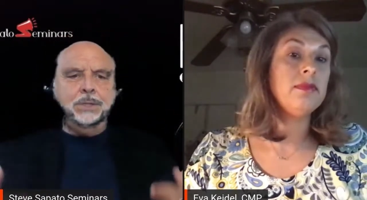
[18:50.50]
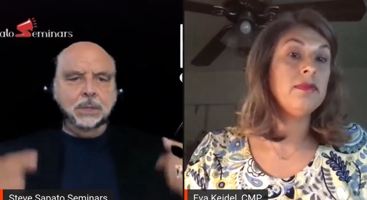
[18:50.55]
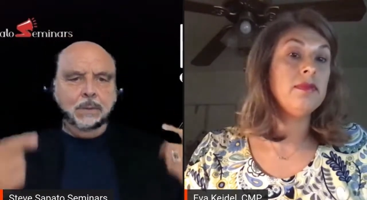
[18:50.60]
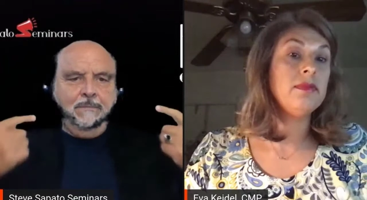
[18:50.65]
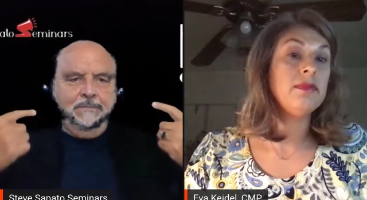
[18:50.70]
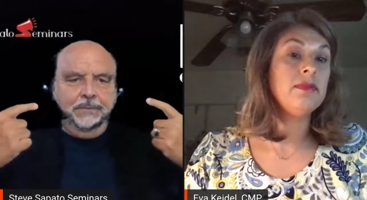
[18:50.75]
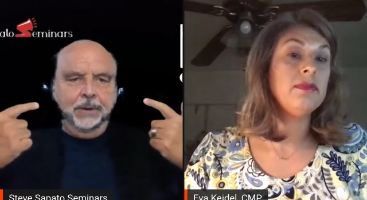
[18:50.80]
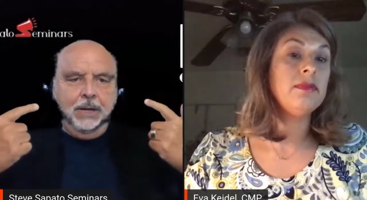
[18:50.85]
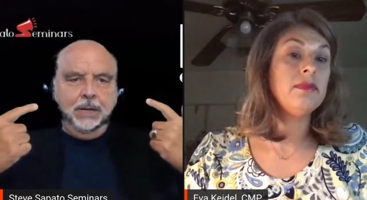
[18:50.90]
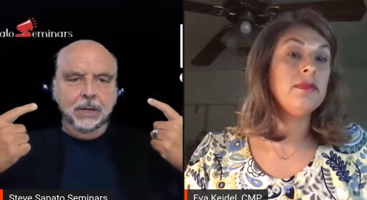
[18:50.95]
Speaker 1: see, I'm
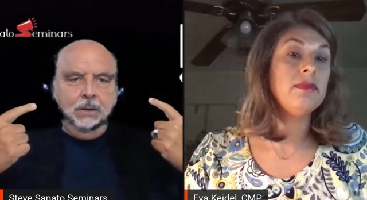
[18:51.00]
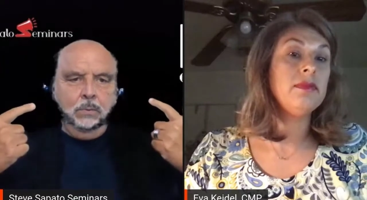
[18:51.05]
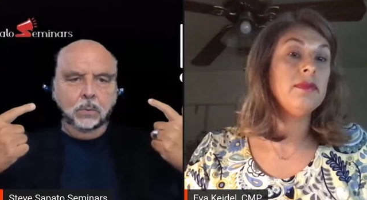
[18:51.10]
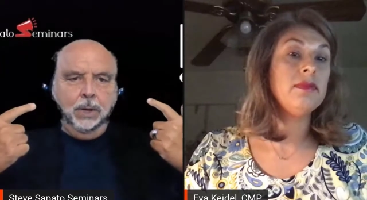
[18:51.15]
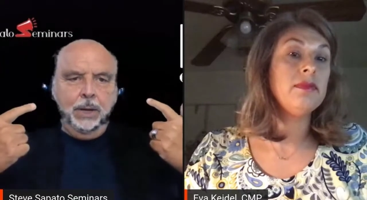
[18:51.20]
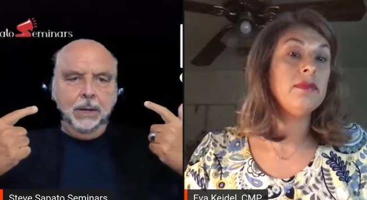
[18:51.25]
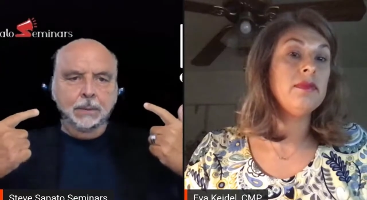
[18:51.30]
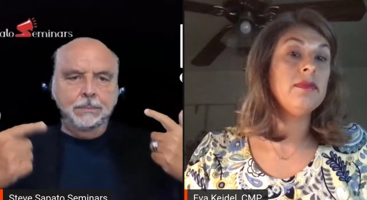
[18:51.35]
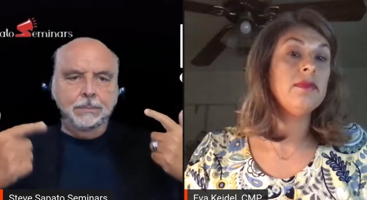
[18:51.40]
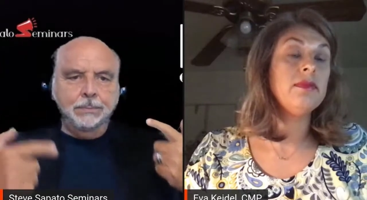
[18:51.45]
fading
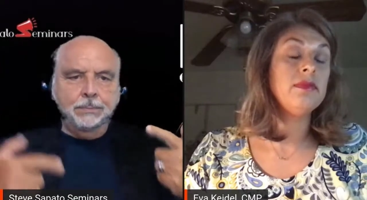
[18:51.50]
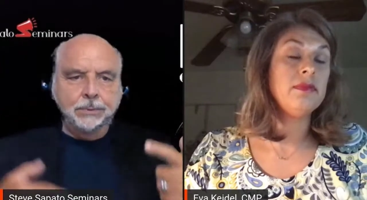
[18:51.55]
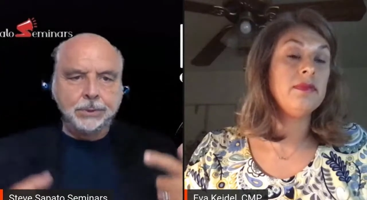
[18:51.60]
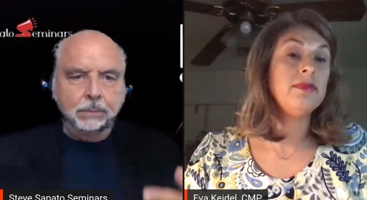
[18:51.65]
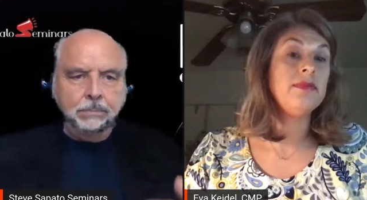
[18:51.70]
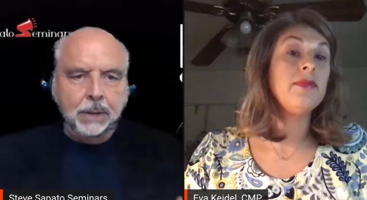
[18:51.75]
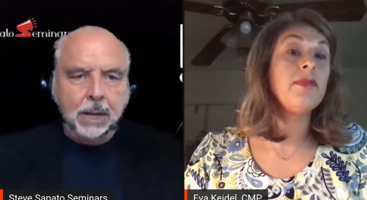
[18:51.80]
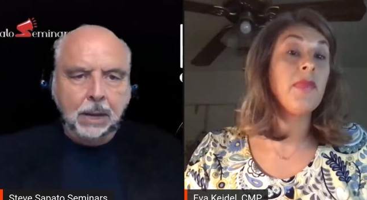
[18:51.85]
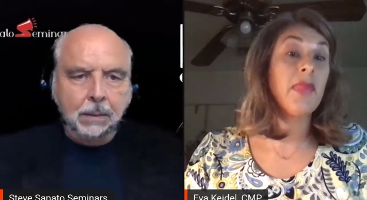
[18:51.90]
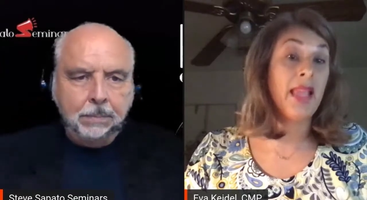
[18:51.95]
away.
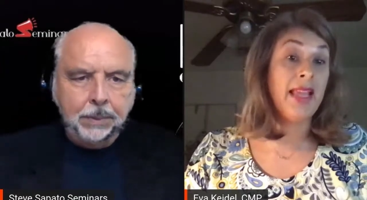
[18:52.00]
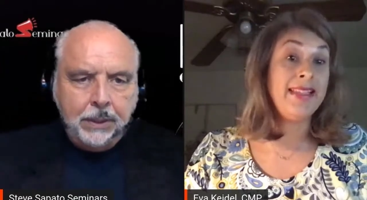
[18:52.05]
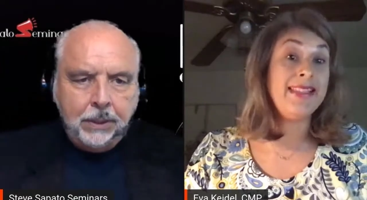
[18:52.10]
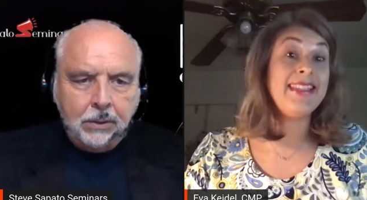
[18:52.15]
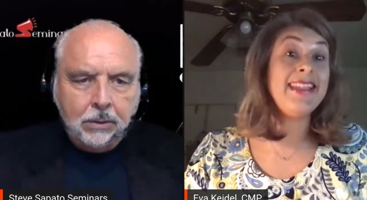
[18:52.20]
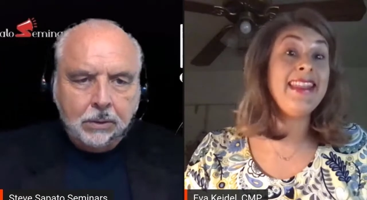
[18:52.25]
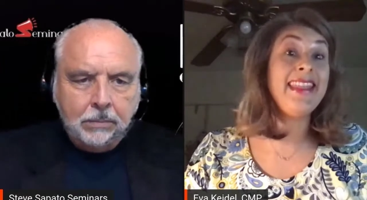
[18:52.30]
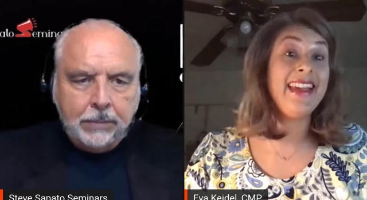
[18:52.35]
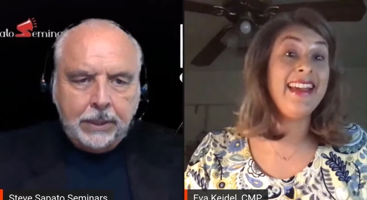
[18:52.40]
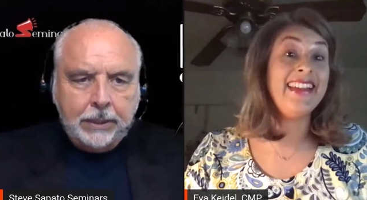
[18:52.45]
Something happened
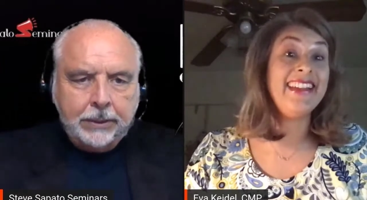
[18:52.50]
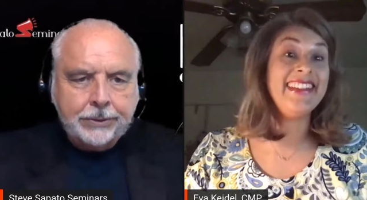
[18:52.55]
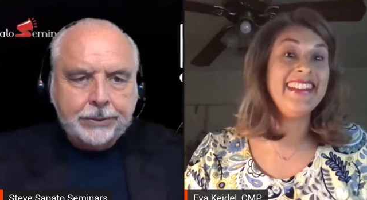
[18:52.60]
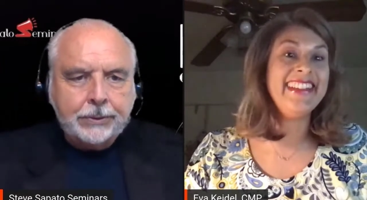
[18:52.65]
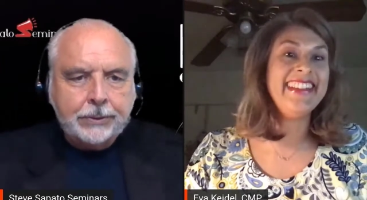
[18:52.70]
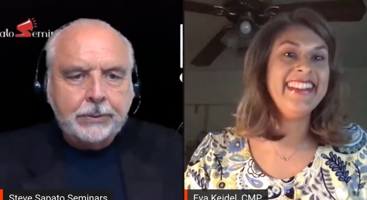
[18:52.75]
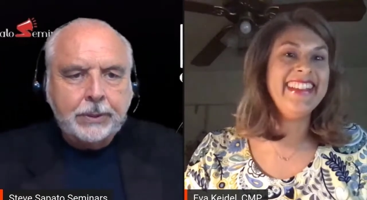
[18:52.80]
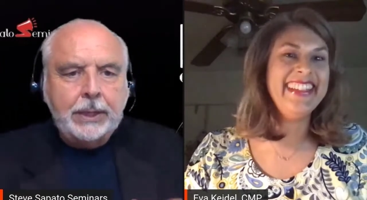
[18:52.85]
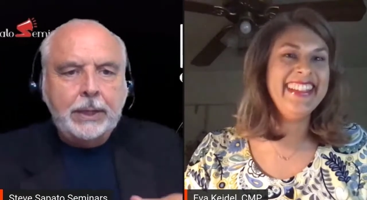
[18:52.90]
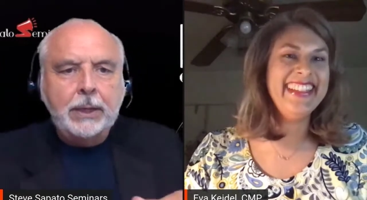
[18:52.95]
here that. on my
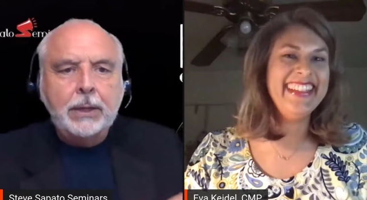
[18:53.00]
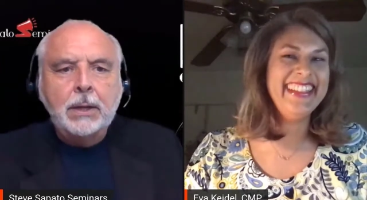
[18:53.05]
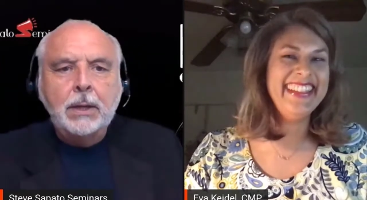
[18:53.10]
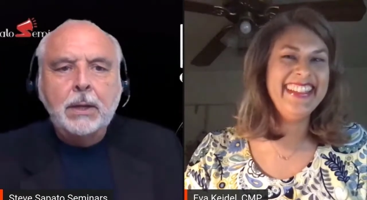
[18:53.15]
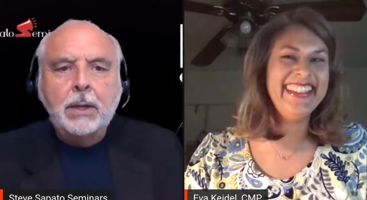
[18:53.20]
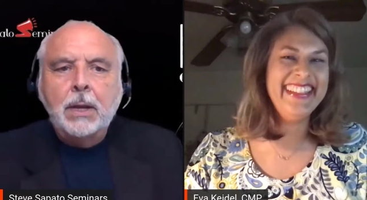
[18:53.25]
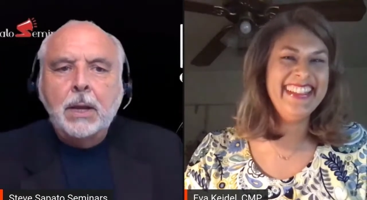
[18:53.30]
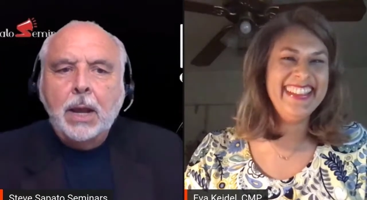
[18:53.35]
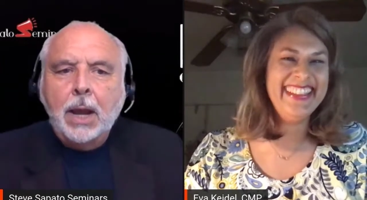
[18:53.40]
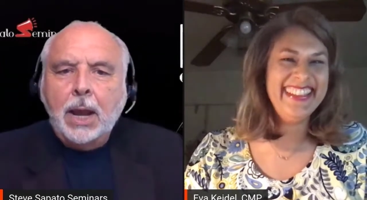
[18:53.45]
screen,
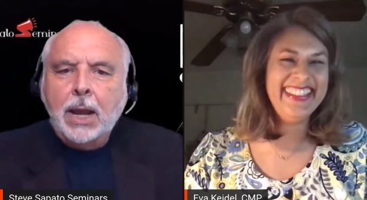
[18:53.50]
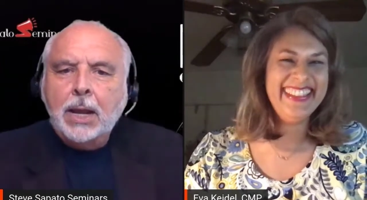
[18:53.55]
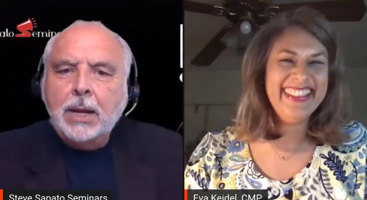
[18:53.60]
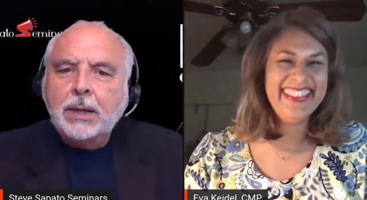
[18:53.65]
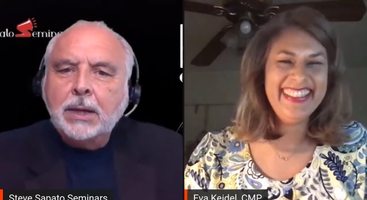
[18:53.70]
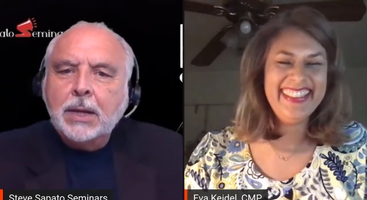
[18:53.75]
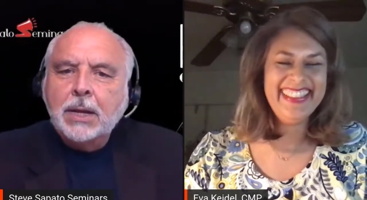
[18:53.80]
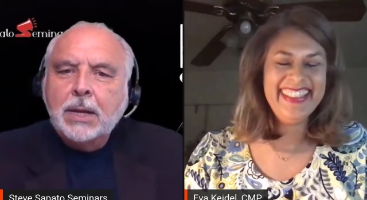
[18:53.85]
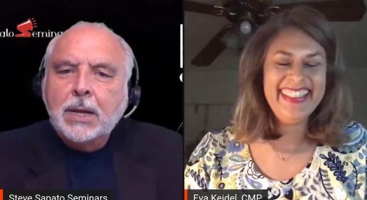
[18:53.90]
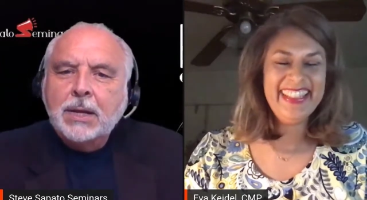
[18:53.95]
and